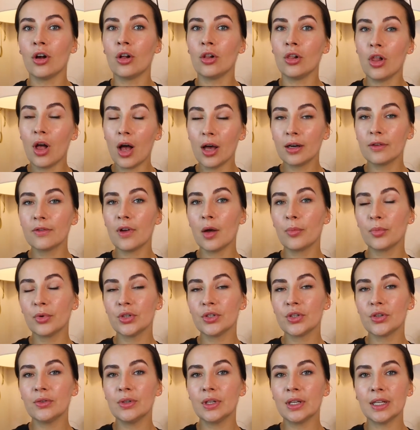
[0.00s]
a lot of
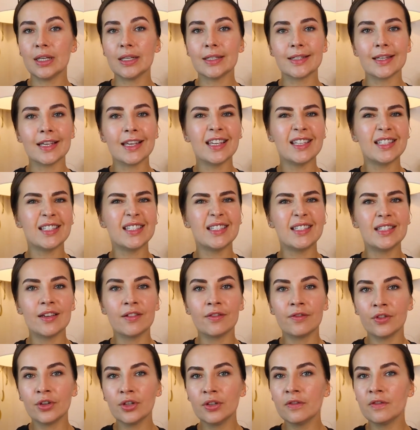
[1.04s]
opportunities in
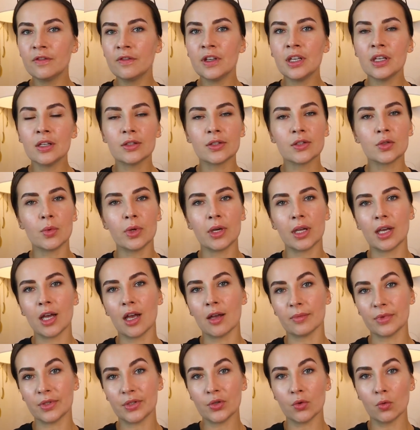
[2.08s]
different fields when it
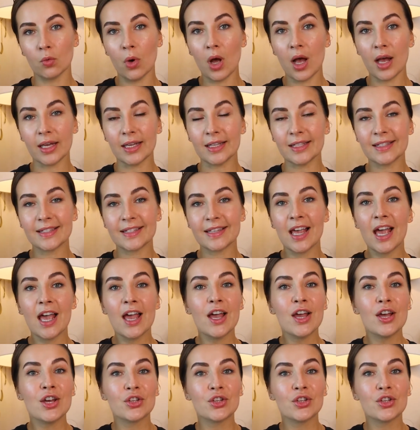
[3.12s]
comes to wines.